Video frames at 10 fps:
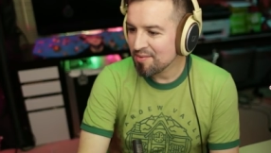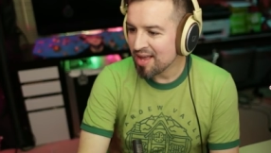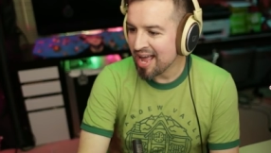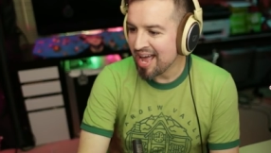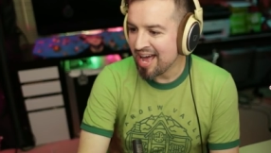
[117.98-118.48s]

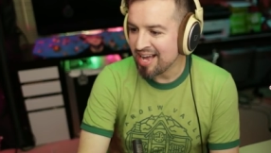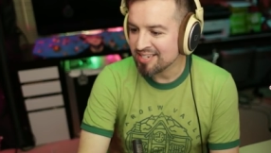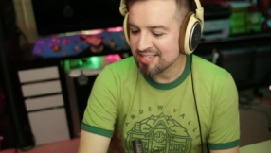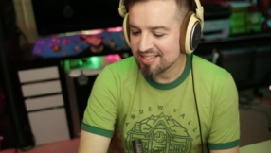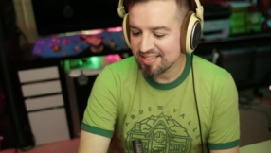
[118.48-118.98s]

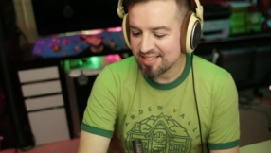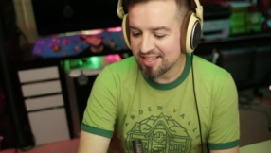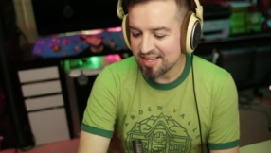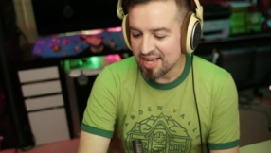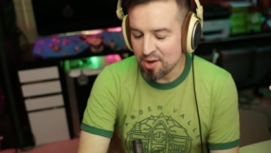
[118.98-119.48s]
and
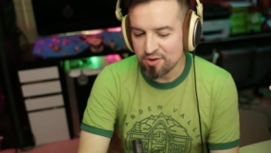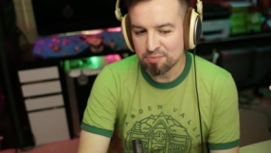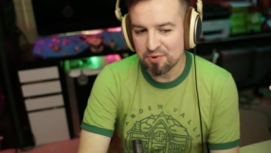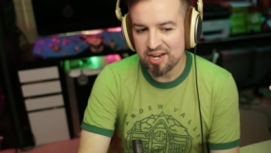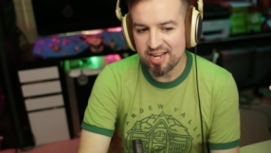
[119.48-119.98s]
it was
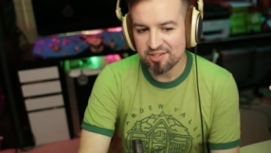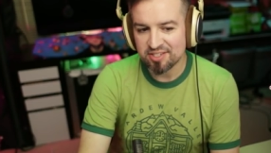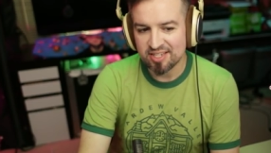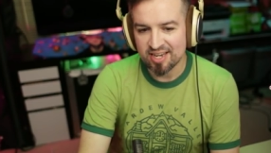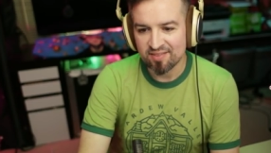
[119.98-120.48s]
pretty
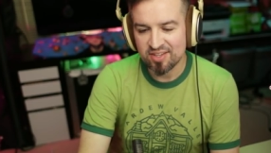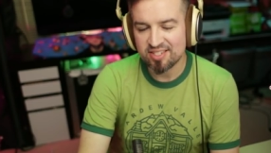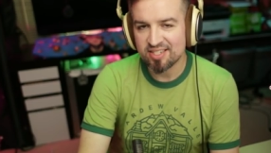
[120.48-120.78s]
interesting. This